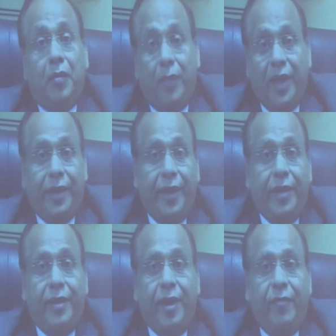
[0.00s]
My
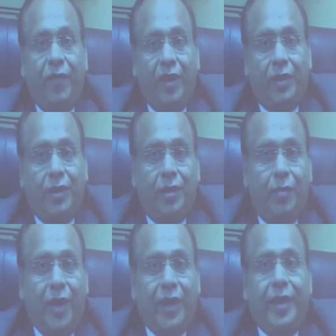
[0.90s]
great-grandfather
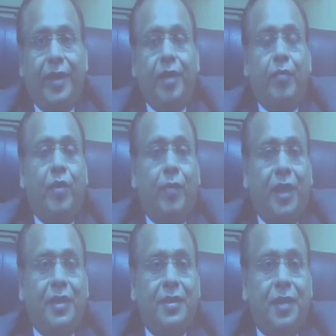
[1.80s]
migrated from
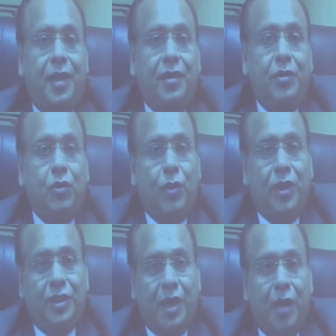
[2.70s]
Rajasthan to
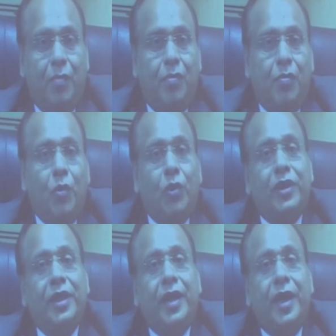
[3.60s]
Assam more
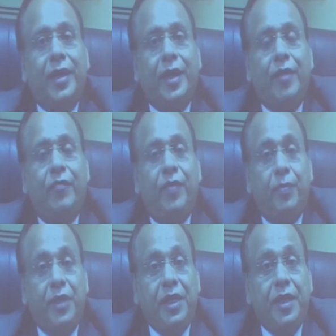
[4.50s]
than
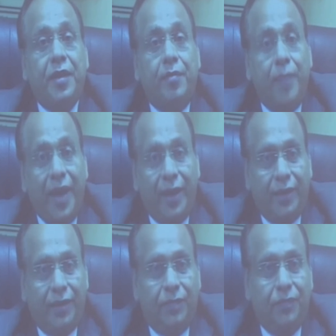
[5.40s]
150 years back.
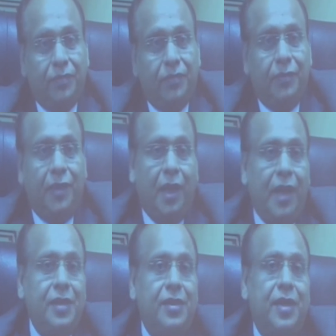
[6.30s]

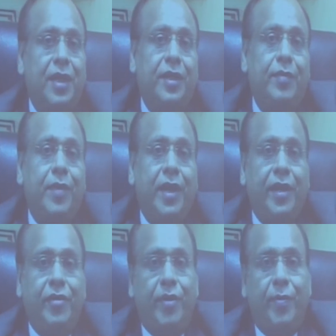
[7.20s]
I started my
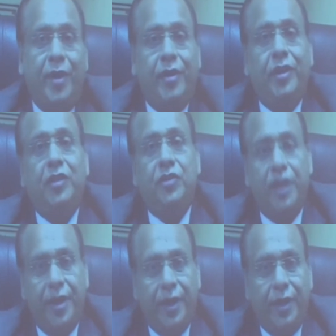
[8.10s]
entrepreneurial
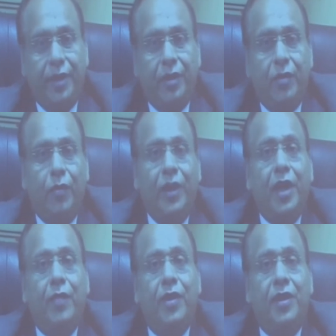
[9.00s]
journey when
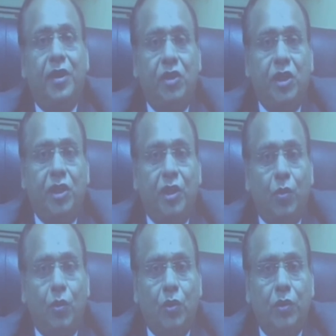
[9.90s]
I was 18 years
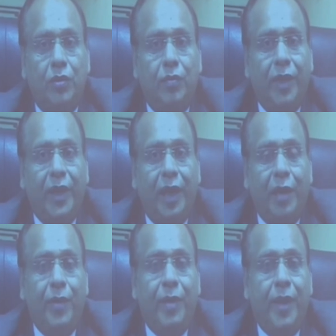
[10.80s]
old by
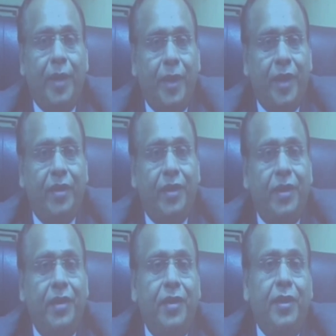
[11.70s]
helping my
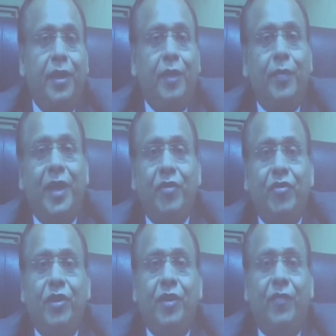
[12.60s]
brother in
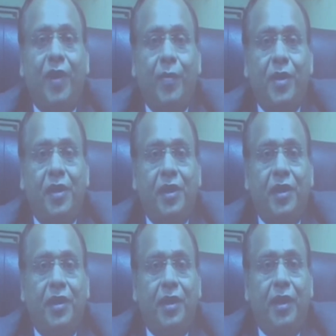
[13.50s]
managing the
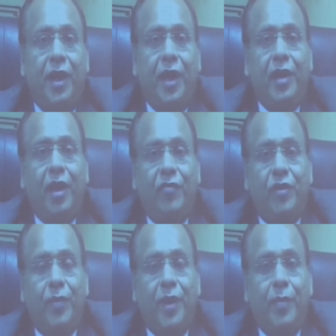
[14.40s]
pharmacy, and
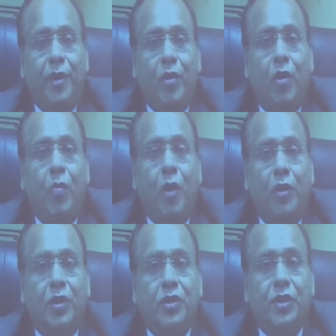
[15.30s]
after my diploma
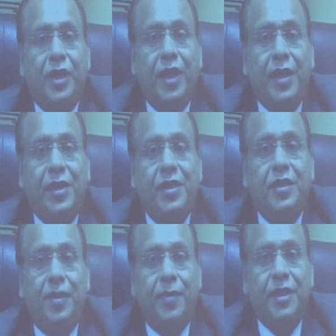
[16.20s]
honors in
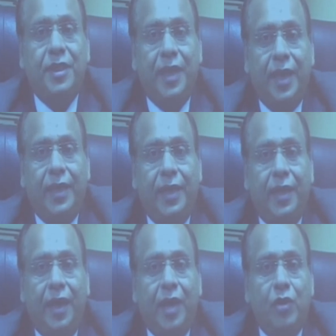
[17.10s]
1979,
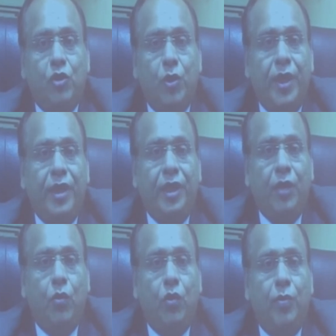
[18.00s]
I joined the
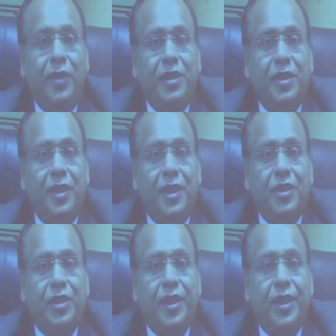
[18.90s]
wood-based
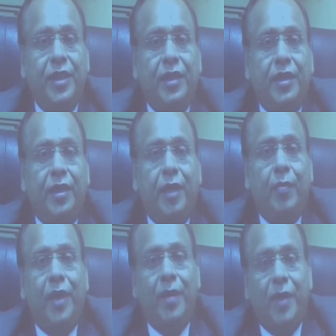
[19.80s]
industry
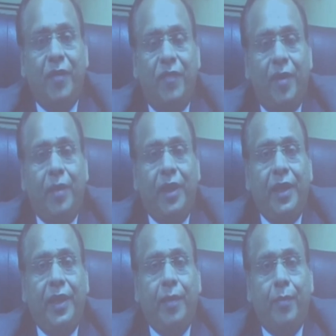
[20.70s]
run by my family
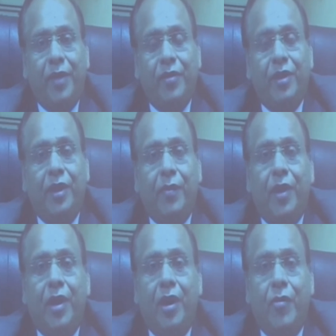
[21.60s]
in Balrampur,
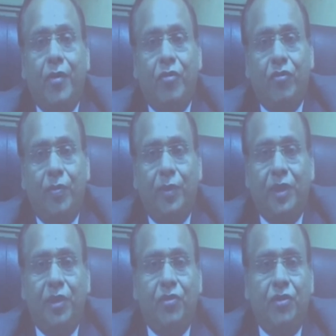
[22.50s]
Himachal
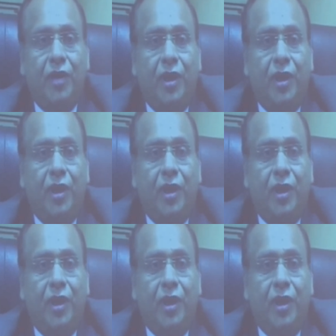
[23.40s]
Pradesh.